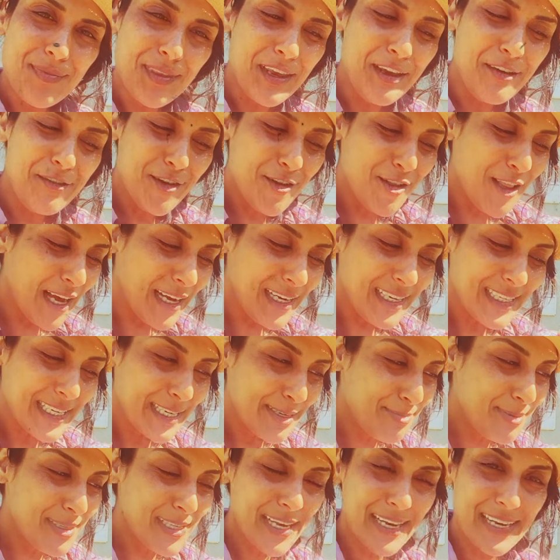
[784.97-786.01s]
If you like
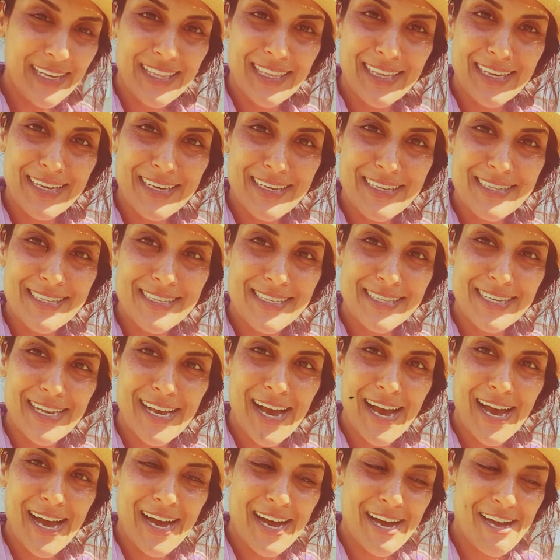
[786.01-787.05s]
tips like this,
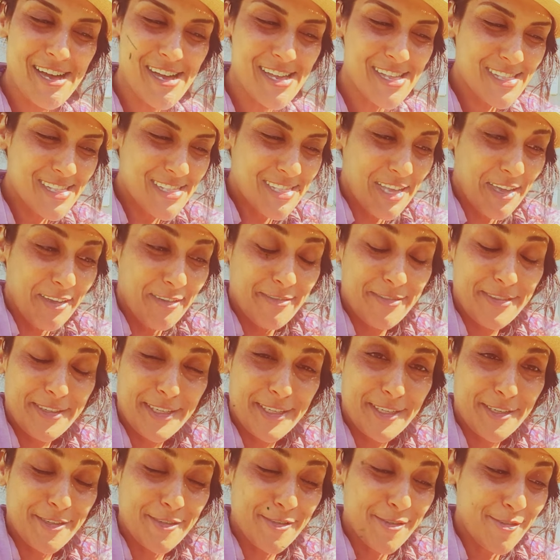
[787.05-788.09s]
I love
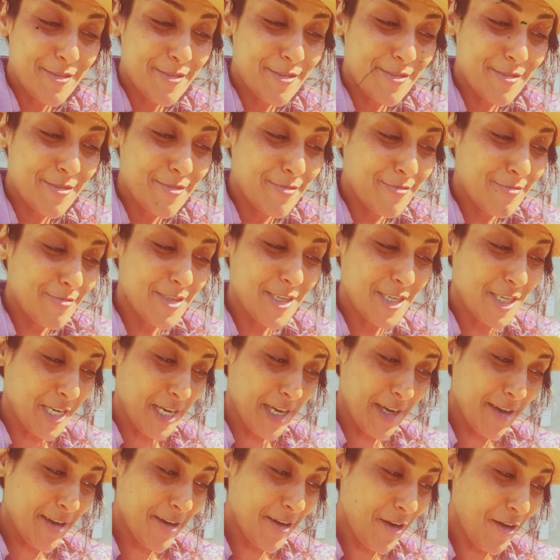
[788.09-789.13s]
to
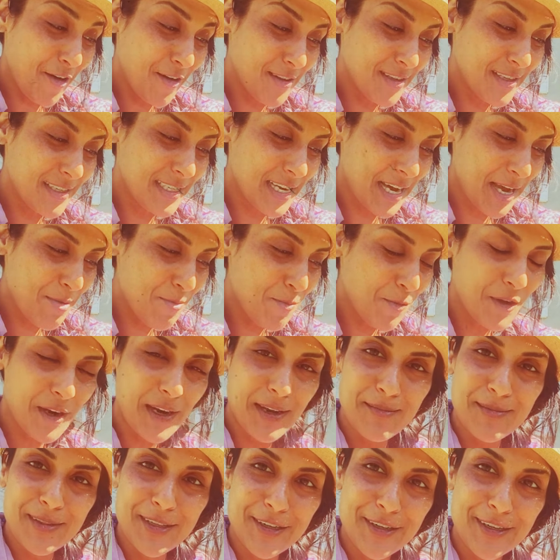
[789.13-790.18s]
share all the time what
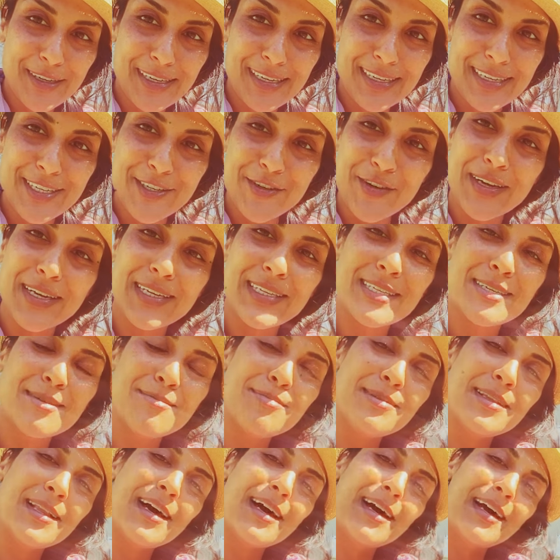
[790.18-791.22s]
I'm learning and trying to
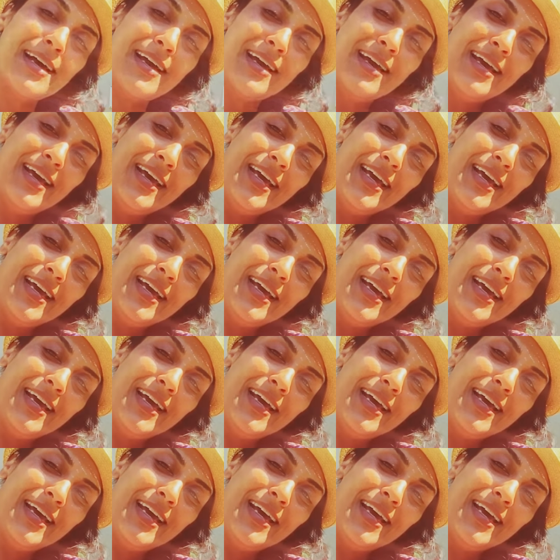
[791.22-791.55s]
apply